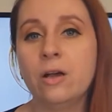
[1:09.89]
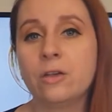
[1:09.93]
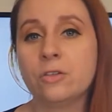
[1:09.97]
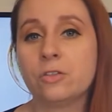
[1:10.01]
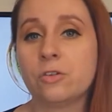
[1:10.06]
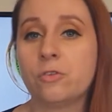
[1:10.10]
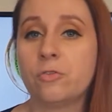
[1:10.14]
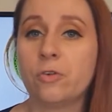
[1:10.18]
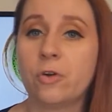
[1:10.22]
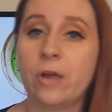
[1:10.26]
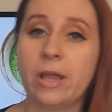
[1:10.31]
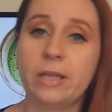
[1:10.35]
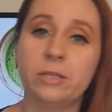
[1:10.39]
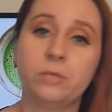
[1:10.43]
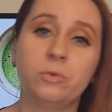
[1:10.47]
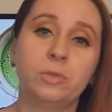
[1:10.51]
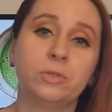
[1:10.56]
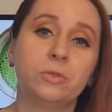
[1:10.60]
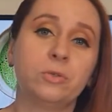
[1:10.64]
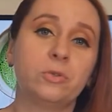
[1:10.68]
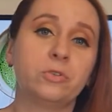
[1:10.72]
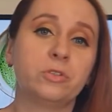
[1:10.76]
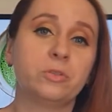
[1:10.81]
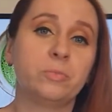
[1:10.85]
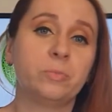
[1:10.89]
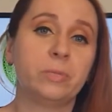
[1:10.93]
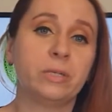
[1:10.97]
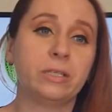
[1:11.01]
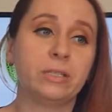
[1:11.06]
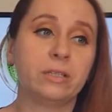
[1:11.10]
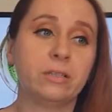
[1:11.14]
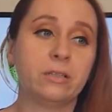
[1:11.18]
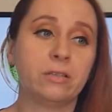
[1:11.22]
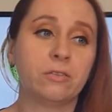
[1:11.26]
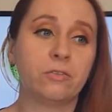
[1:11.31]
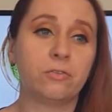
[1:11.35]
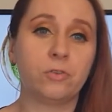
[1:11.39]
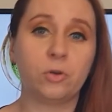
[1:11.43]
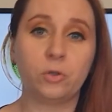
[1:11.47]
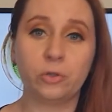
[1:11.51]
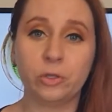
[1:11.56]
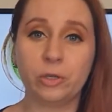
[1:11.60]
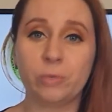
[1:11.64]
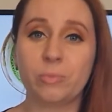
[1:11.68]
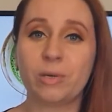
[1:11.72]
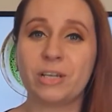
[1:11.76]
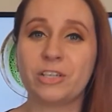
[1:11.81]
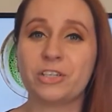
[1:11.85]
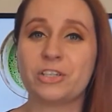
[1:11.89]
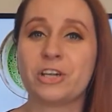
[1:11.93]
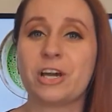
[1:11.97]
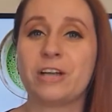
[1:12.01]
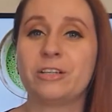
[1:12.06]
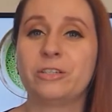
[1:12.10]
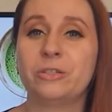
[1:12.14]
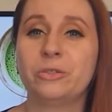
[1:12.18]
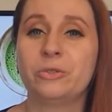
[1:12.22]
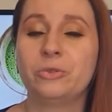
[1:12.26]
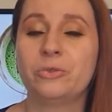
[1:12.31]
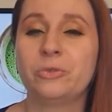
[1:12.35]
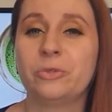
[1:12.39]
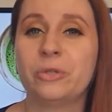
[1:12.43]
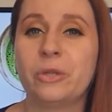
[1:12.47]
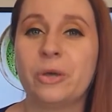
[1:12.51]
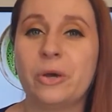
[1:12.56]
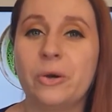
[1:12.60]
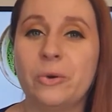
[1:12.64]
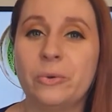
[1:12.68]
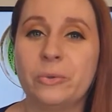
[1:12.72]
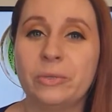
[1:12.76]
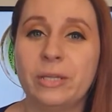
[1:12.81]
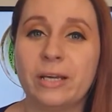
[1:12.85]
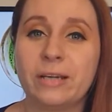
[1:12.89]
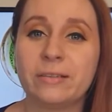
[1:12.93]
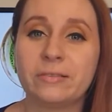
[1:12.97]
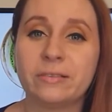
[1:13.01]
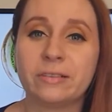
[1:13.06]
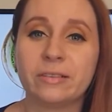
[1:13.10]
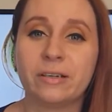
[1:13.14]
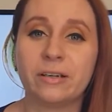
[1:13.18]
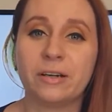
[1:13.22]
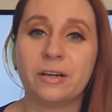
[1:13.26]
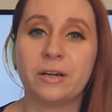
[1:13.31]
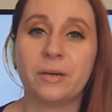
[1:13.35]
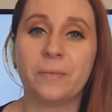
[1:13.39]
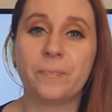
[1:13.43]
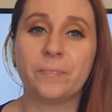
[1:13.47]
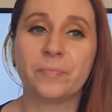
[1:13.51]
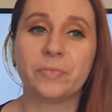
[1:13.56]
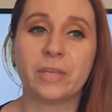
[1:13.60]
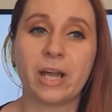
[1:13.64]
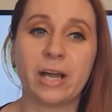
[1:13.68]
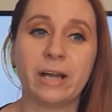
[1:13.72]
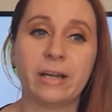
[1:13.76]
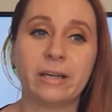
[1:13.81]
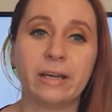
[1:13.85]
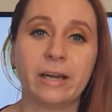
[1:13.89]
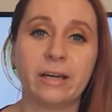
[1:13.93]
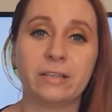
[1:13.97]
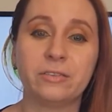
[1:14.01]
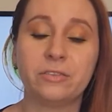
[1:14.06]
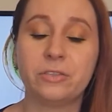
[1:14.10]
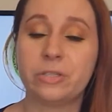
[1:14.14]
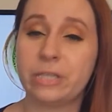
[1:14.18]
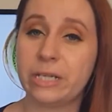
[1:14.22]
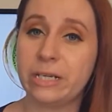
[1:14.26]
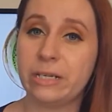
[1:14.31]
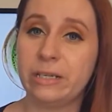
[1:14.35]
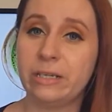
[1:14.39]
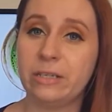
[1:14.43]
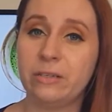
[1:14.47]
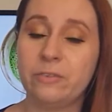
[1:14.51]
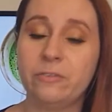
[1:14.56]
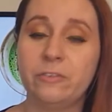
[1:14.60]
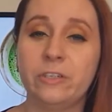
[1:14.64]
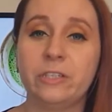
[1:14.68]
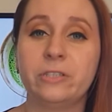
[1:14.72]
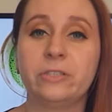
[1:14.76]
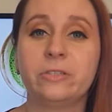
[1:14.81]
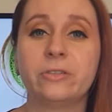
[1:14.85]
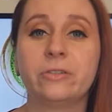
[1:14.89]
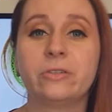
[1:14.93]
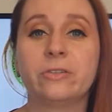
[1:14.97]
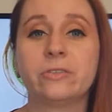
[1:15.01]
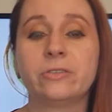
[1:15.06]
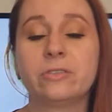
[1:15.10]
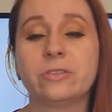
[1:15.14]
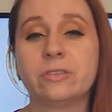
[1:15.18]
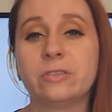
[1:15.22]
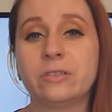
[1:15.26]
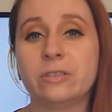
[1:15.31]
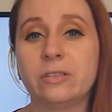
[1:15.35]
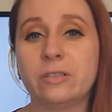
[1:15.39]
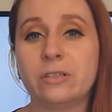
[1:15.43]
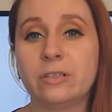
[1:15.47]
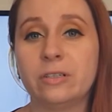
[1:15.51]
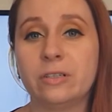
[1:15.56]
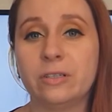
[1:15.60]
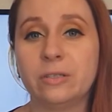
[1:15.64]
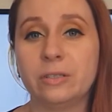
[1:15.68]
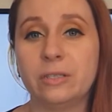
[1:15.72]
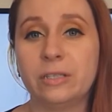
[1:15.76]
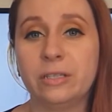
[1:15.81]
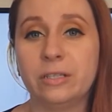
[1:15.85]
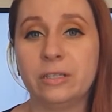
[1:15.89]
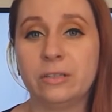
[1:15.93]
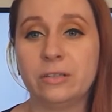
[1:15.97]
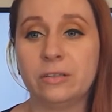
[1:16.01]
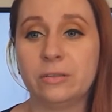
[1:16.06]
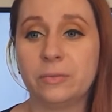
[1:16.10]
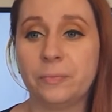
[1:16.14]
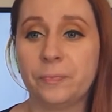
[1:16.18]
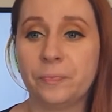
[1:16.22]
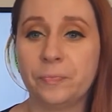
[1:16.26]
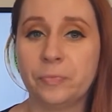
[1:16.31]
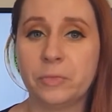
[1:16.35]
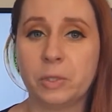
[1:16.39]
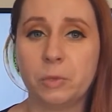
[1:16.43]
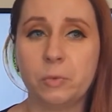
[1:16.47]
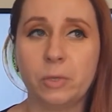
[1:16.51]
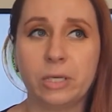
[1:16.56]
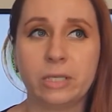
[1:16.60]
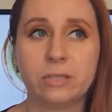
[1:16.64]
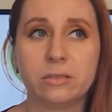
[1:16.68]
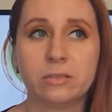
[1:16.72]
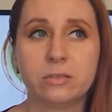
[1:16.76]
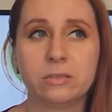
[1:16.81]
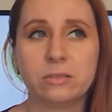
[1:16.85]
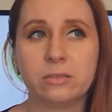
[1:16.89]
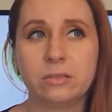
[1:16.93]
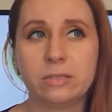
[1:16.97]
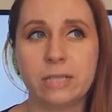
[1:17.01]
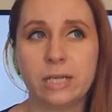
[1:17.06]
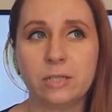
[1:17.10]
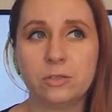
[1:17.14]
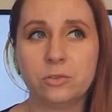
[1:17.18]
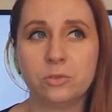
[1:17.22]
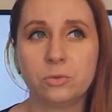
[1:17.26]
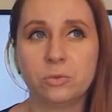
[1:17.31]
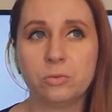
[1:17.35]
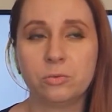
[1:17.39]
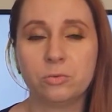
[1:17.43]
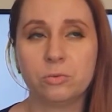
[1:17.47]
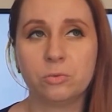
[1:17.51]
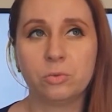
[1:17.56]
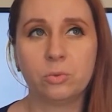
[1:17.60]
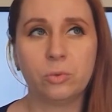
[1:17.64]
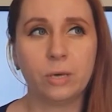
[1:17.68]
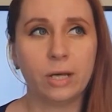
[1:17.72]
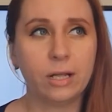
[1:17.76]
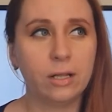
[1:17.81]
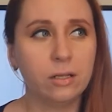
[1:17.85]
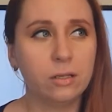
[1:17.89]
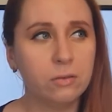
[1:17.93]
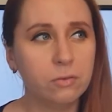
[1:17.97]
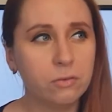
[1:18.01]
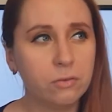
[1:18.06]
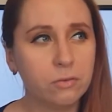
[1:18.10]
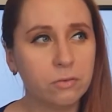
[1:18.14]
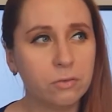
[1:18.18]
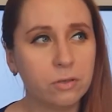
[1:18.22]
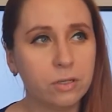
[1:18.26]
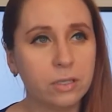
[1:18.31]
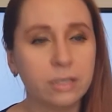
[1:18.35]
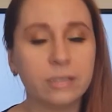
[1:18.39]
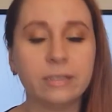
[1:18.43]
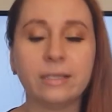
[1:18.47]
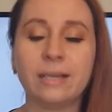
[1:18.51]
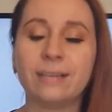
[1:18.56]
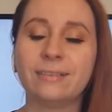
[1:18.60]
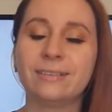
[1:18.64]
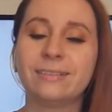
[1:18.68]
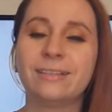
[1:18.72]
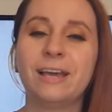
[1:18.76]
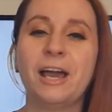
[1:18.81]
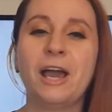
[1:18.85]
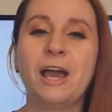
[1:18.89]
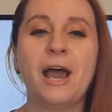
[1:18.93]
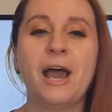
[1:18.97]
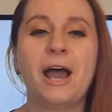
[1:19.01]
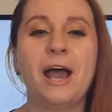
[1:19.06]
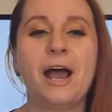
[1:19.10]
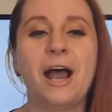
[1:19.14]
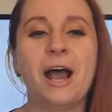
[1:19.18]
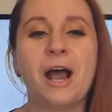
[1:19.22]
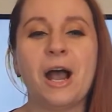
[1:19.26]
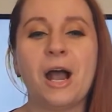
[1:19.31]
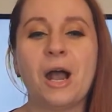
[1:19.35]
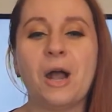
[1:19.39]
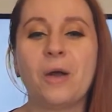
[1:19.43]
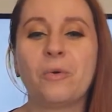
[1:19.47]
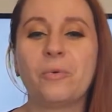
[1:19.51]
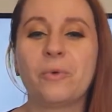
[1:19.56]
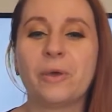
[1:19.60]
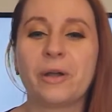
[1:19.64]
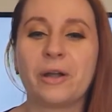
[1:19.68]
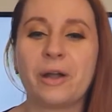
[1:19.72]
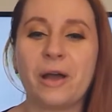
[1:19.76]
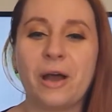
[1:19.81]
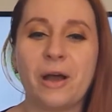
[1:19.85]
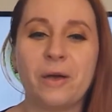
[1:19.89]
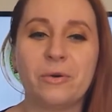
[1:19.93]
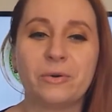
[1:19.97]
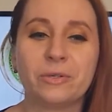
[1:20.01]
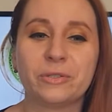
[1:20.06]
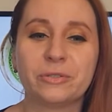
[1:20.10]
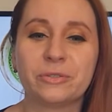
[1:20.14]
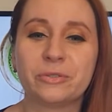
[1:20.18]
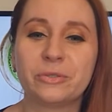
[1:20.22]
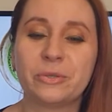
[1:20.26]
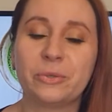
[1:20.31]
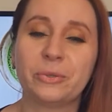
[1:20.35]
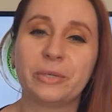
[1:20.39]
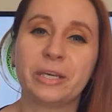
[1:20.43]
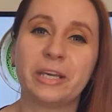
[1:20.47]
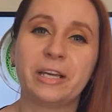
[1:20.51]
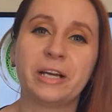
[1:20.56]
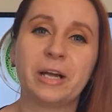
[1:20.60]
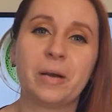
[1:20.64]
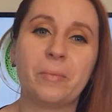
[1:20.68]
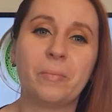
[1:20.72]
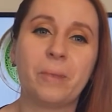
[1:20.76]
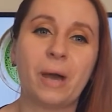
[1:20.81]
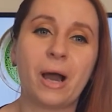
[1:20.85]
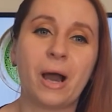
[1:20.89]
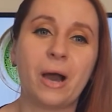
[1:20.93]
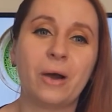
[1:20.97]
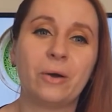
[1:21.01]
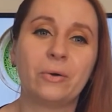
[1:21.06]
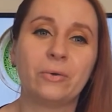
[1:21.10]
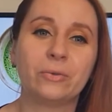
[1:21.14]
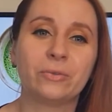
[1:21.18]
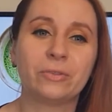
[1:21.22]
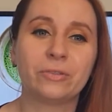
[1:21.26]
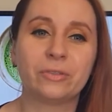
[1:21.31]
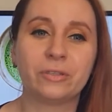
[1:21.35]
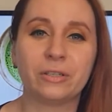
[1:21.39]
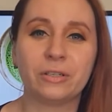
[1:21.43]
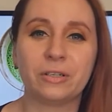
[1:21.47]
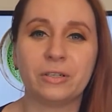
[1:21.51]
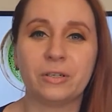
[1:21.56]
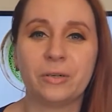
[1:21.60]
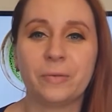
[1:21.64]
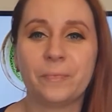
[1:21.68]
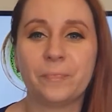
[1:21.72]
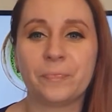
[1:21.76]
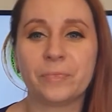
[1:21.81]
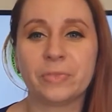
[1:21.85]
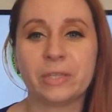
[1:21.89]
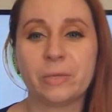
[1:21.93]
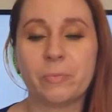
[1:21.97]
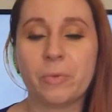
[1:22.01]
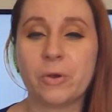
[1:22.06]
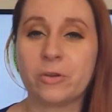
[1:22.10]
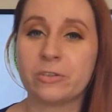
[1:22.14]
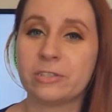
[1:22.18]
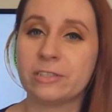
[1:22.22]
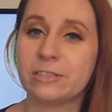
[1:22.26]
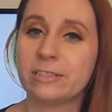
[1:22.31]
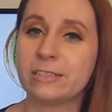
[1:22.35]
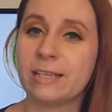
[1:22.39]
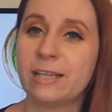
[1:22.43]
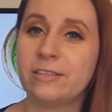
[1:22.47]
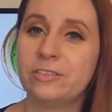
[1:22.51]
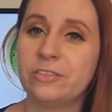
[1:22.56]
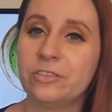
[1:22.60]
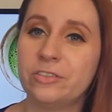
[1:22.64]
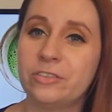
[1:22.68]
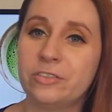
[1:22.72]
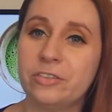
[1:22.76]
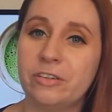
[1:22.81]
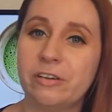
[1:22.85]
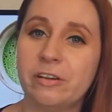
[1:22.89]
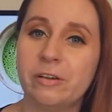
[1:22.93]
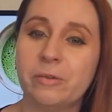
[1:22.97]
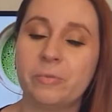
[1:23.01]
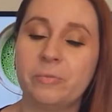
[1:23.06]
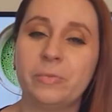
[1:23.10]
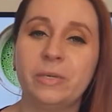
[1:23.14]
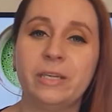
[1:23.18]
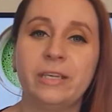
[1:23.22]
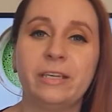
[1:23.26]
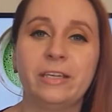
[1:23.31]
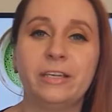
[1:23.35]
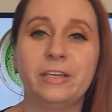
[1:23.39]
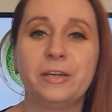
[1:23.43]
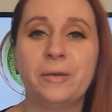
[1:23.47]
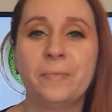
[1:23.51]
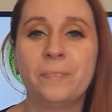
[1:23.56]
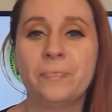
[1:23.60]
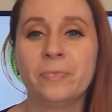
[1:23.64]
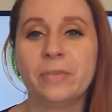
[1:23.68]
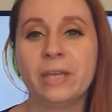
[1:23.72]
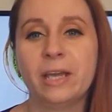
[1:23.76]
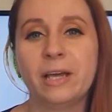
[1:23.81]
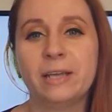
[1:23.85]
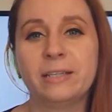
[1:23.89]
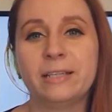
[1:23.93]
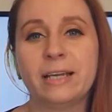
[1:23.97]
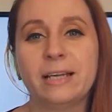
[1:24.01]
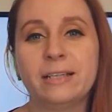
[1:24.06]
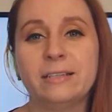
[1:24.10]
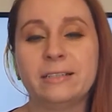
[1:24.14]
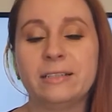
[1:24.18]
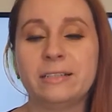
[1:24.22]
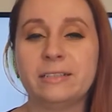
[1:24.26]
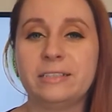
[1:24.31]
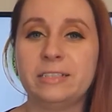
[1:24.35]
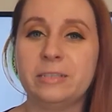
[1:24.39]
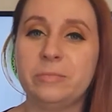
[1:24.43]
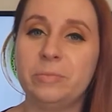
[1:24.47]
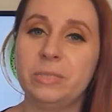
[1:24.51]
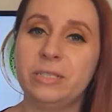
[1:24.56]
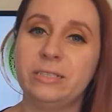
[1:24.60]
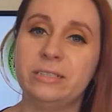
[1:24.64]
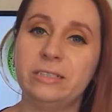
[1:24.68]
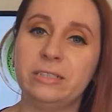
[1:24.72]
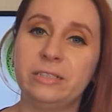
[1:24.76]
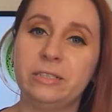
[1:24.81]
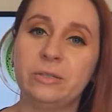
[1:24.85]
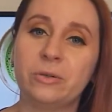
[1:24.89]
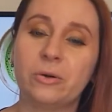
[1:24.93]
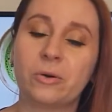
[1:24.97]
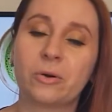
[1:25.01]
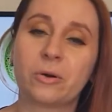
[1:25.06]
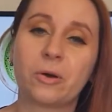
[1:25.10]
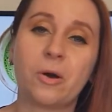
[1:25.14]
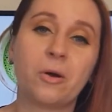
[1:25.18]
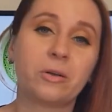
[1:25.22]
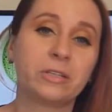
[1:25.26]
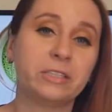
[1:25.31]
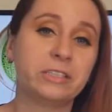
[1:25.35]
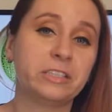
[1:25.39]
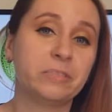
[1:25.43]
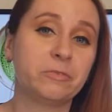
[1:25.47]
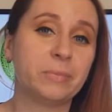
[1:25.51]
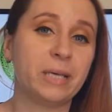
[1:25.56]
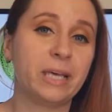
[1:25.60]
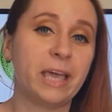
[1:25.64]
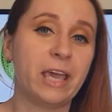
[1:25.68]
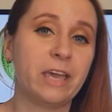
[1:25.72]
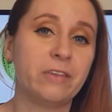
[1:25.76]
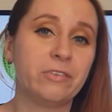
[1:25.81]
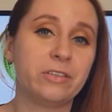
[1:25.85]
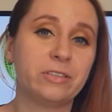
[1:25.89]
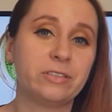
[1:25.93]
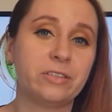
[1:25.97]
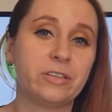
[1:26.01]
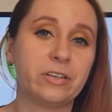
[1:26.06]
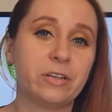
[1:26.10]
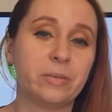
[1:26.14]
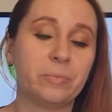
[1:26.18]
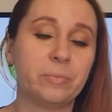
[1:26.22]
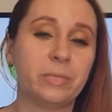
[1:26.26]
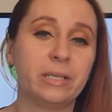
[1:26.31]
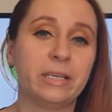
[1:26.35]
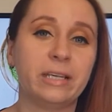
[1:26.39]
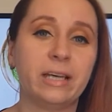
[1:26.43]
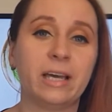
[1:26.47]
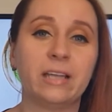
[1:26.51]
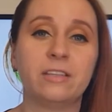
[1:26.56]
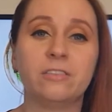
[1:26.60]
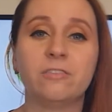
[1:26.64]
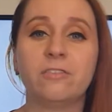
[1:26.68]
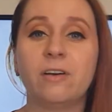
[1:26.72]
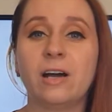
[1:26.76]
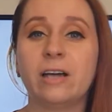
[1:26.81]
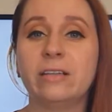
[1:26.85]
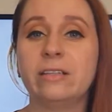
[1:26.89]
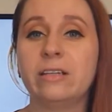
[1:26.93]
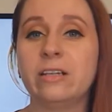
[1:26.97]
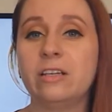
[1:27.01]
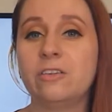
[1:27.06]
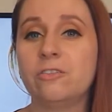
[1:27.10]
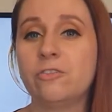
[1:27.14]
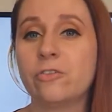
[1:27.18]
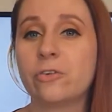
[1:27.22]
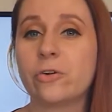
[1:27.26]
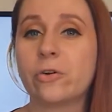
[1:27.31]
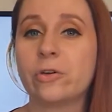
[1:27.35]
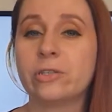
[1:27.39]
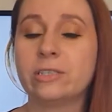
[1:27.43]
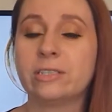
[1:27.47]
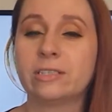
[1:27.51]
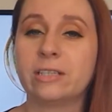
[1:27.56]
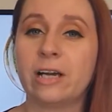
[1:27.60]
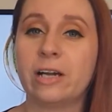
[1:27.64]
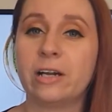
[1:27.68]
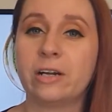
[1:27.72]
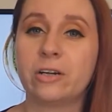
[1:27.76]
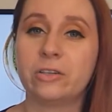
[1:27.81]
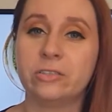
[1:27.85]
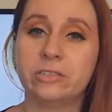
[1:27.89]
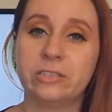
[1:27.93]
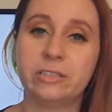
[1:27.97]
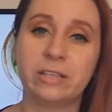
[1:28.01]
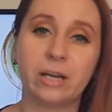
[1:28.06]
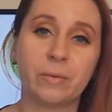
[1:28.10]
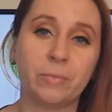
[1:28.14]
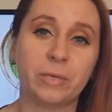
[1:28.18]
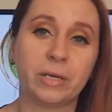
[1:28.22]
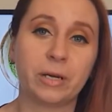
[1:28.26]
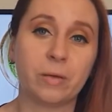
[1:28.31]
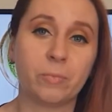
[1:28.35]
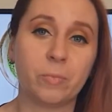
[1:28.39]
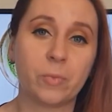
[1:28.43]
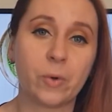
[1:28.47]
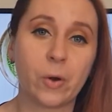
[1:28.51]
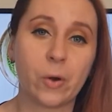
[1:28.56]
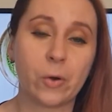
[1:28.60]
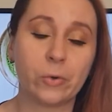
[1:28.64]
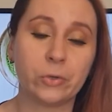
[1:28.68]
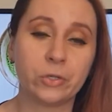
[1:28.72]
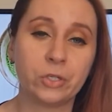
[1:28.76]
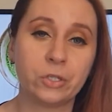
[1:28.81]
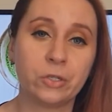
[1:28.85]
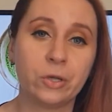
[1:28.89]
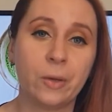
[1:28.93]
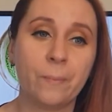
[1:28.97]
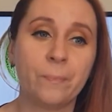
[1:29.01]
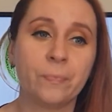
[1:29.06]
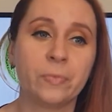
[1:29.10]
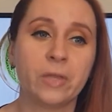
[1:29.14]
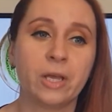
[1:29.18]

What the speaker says: So for anyone who's been following my channel, you would know that I had 3 videos in weeks 10 to 12, yes, where I was talking about the person-centered therapy, then the CPT or cognitive behavior therapy, and finally Freud's psychodynamic approach.